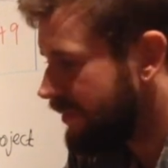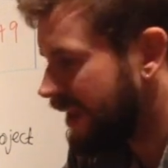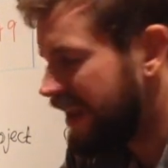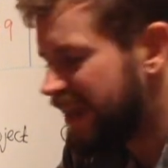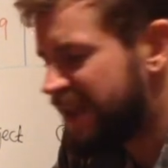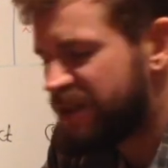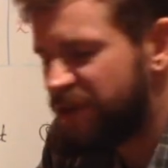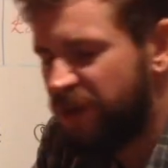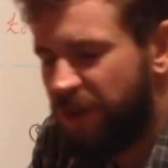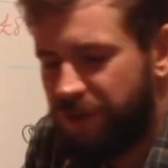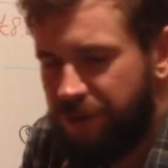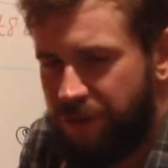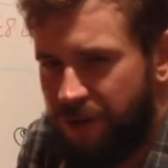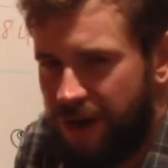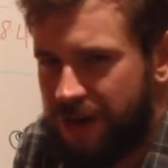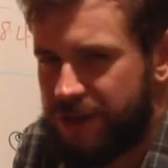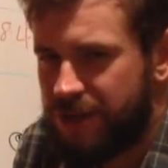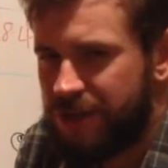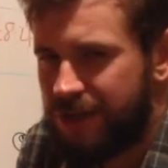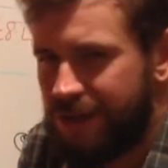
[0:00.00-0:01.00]
it's not
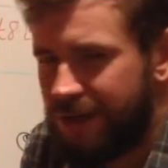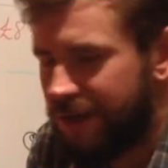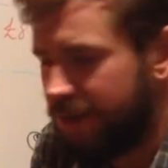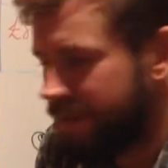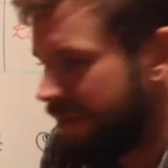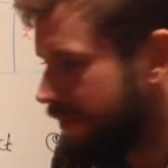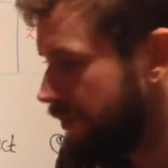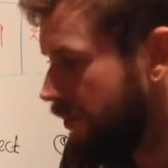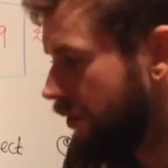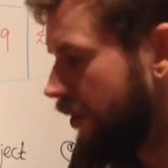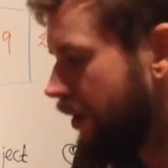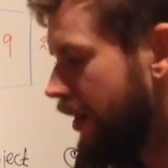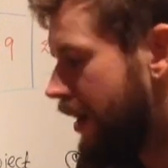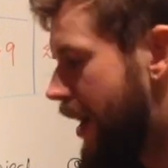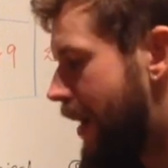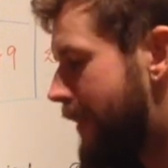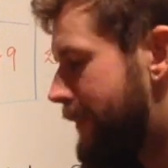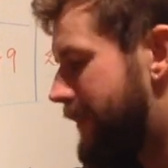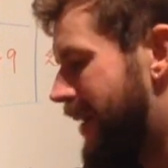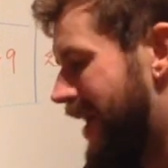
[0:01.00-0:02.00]
fresh, it's a little bit more
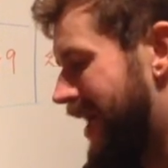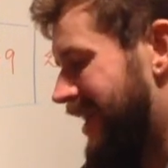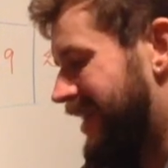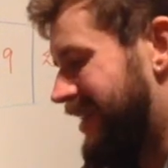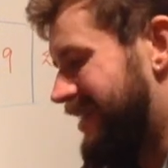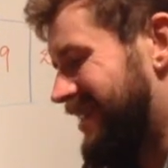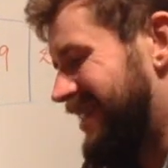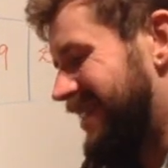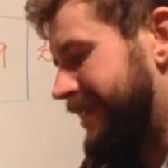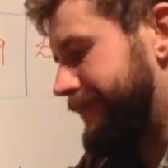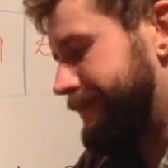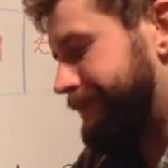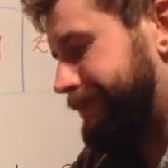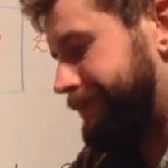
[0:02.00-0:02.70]
baked.